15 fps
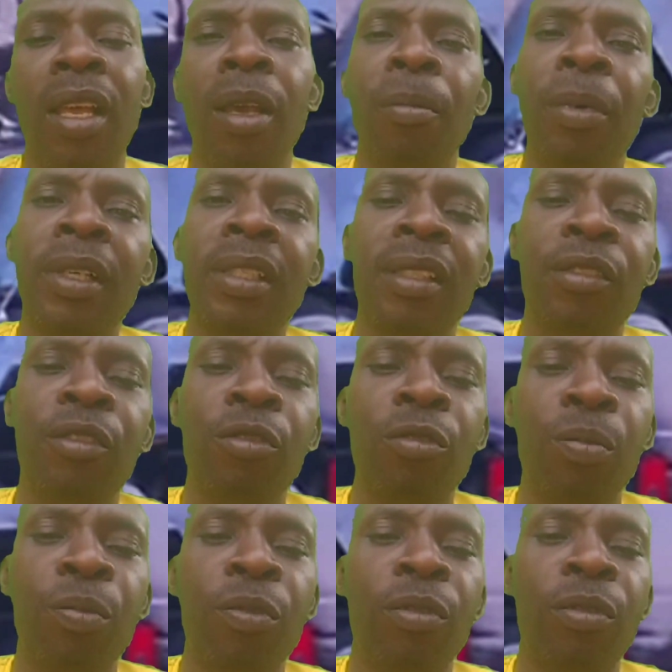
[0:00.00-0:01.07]
President
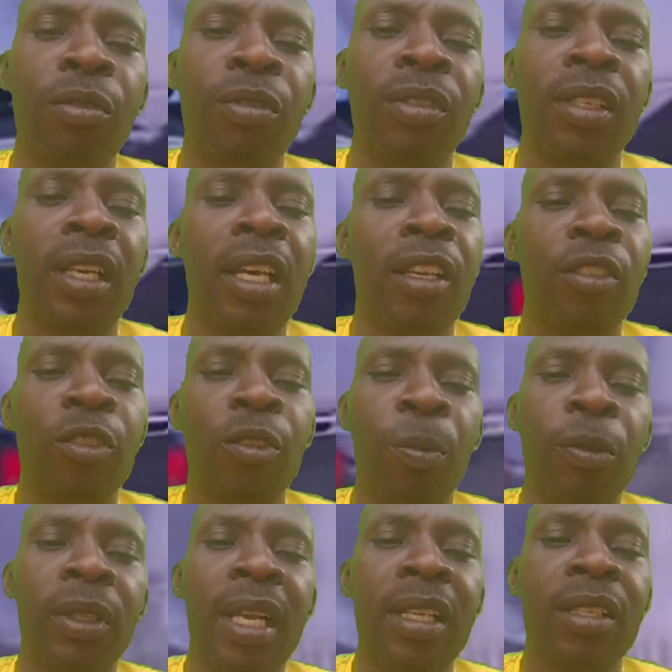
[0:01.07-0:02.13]
Tinubu's
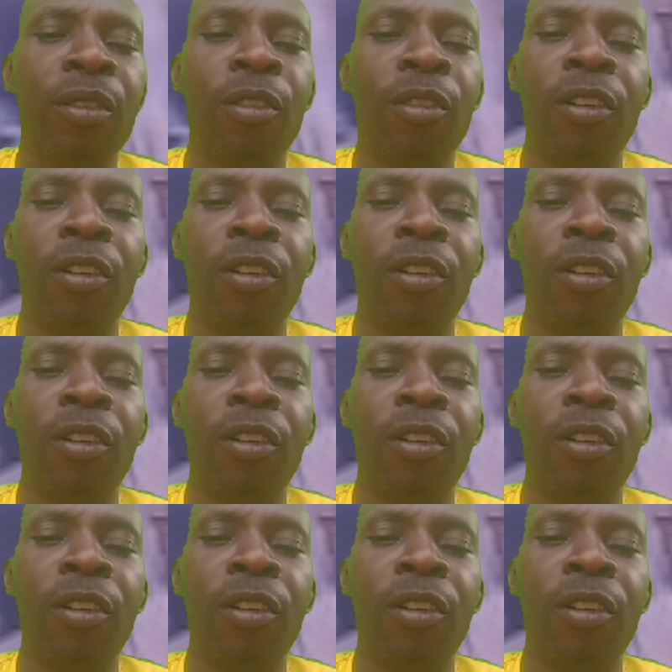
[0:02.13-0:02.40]
supporters call